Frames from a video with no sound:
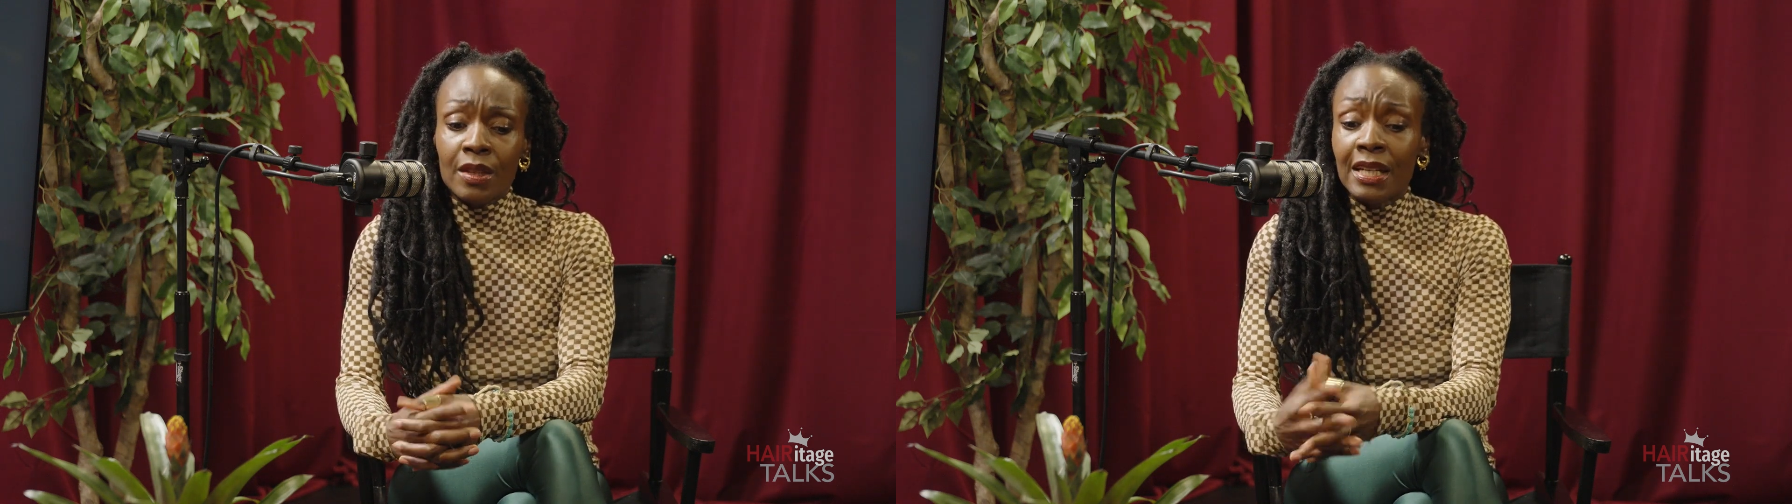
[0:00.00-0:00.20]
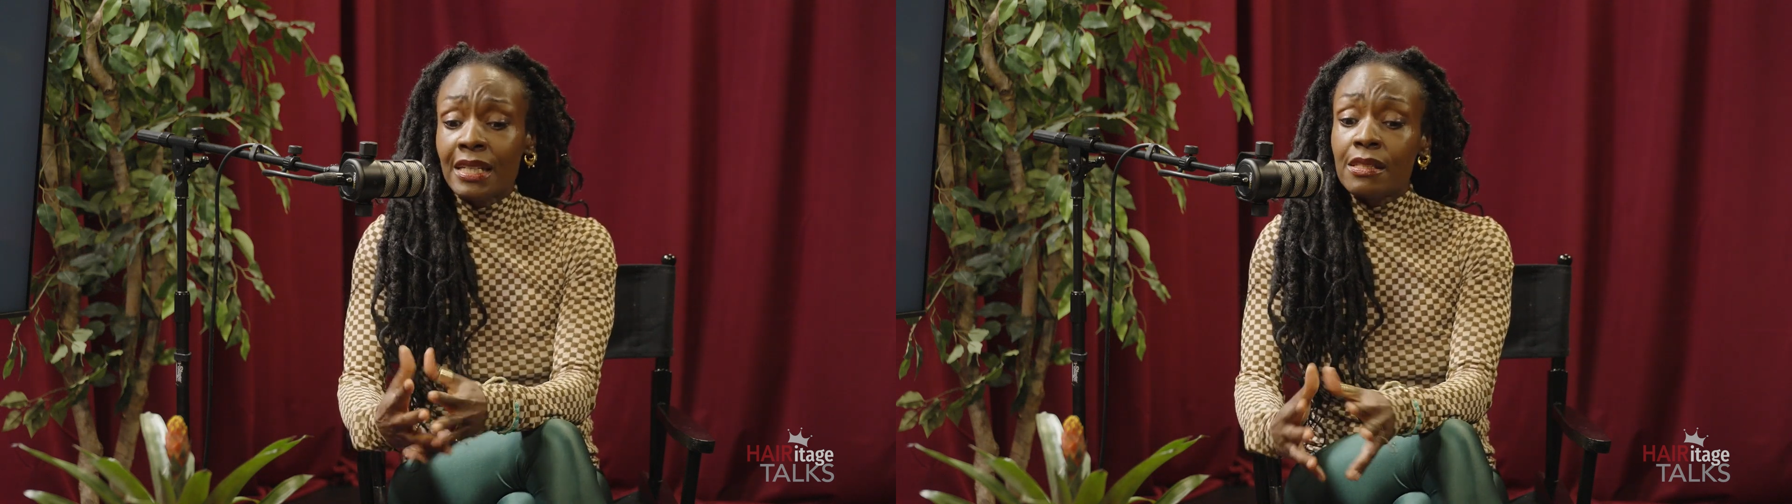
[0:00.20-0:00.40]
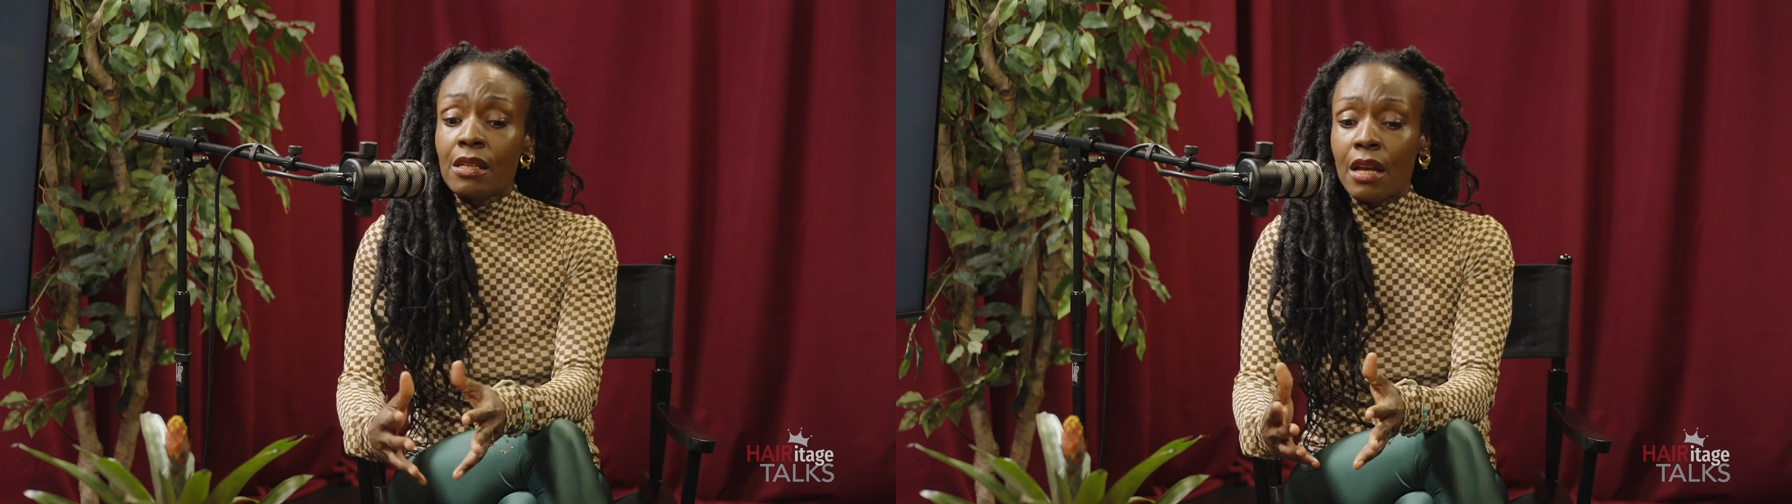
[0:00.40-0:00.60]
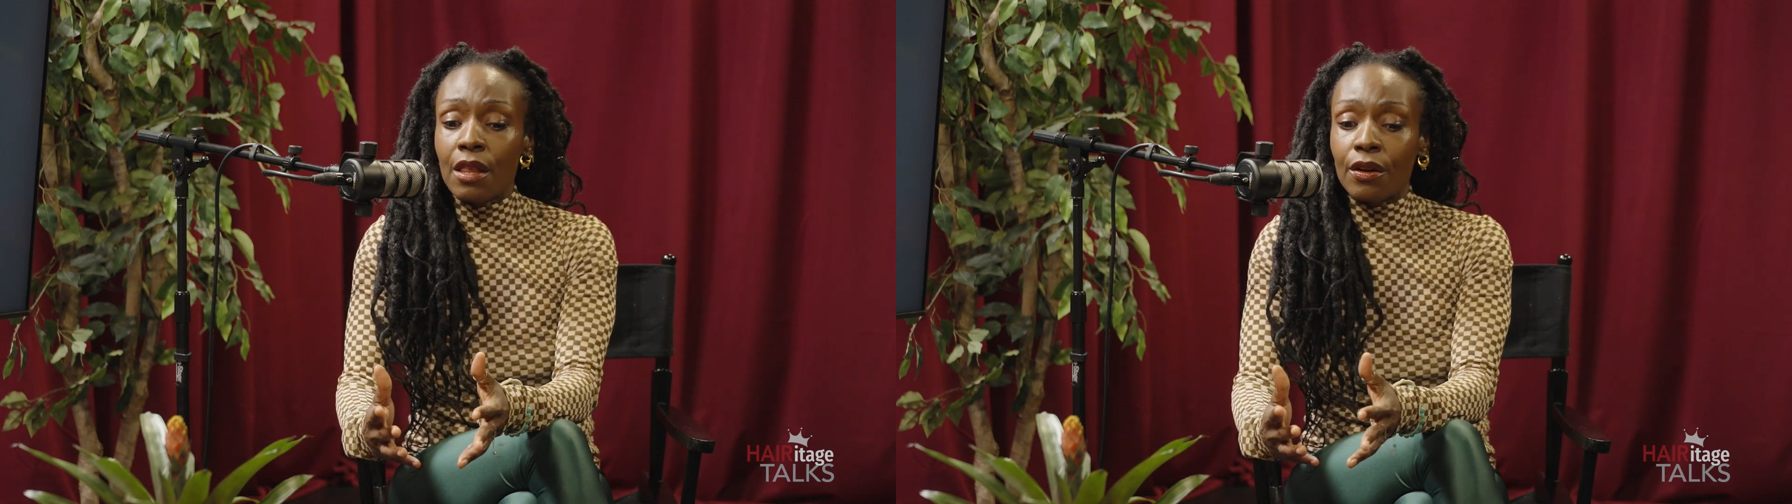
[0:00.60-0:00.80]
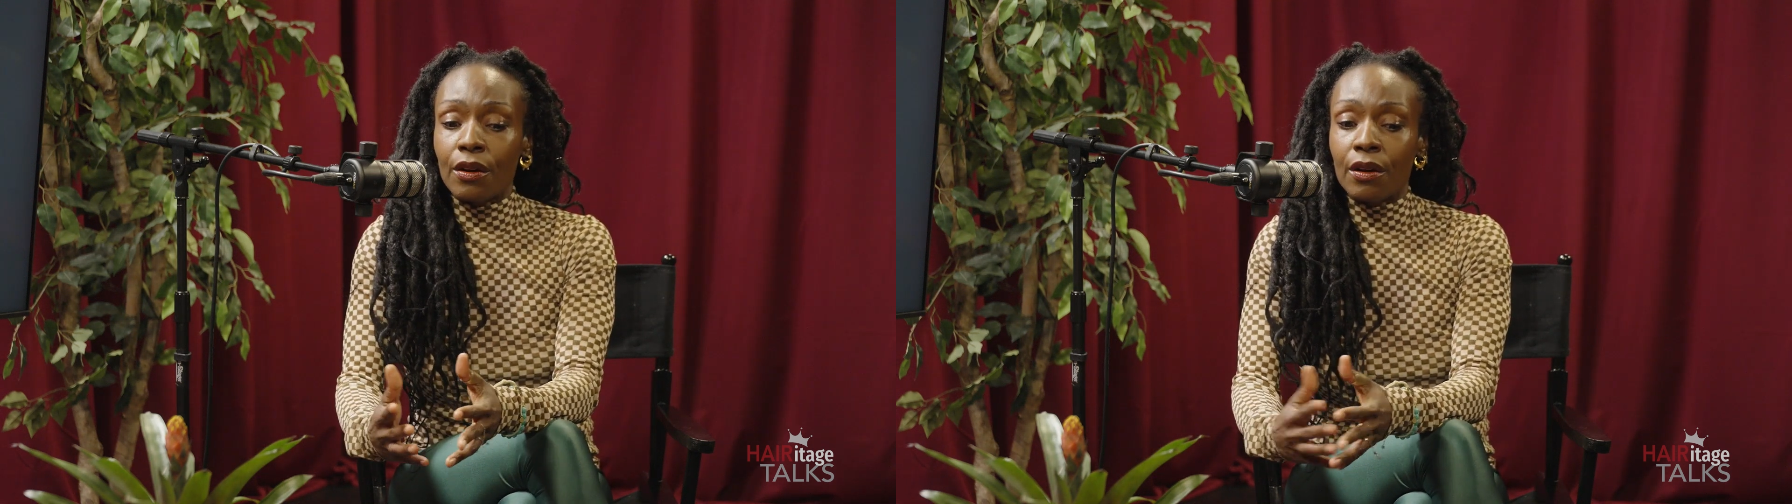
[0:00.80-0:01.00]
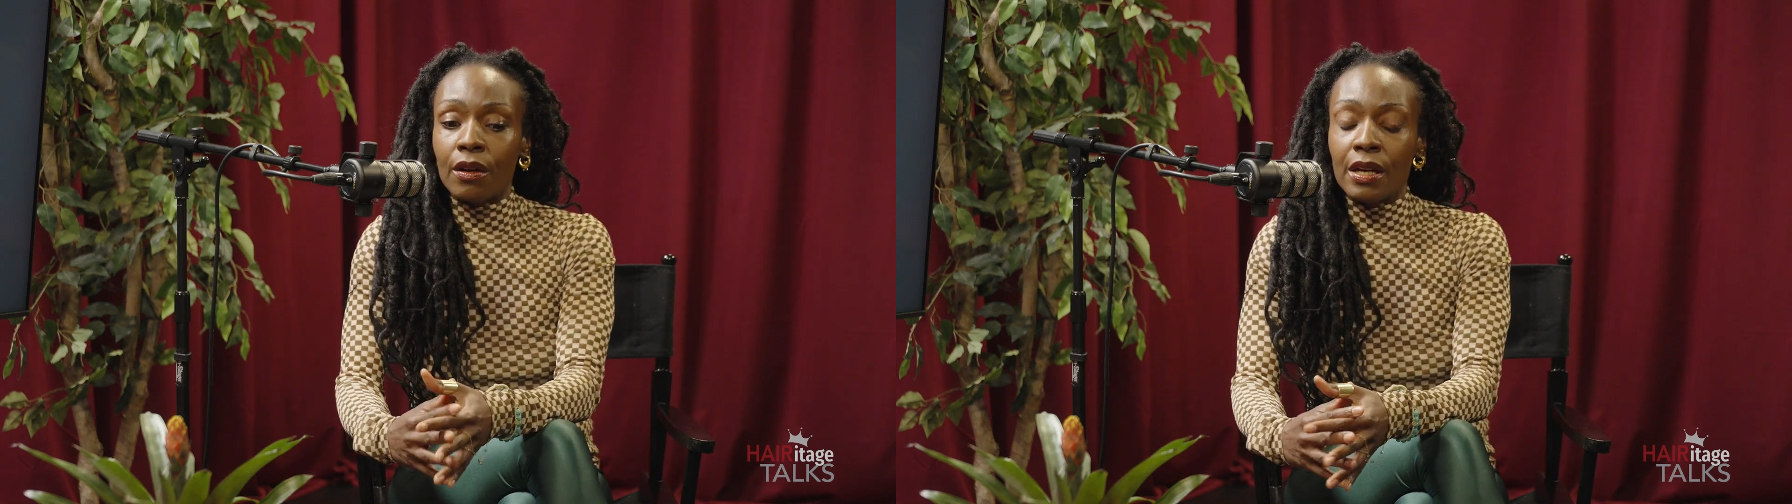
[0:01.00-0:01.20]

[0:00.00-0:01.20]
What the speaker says: he's another